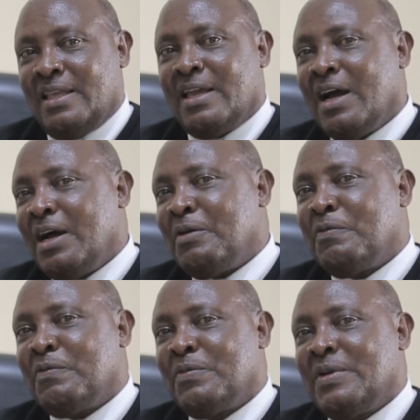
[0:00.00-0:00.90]
They
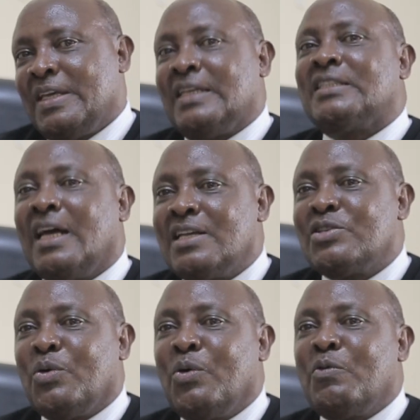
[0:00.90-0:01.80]
have a
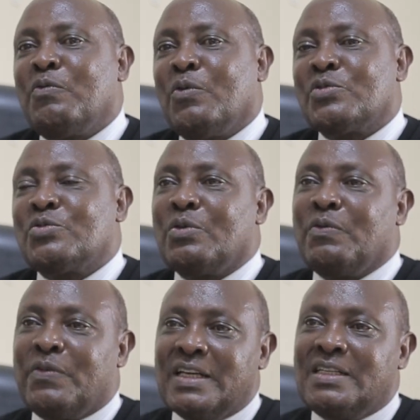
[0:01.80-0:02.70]
chance of also
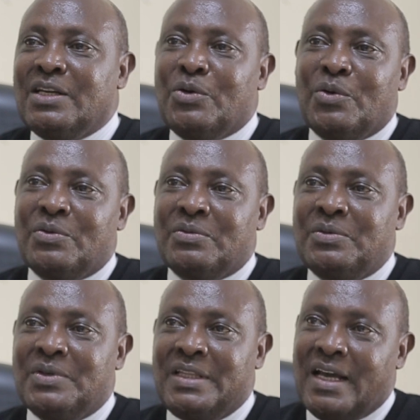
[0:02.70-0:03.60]
reflecting on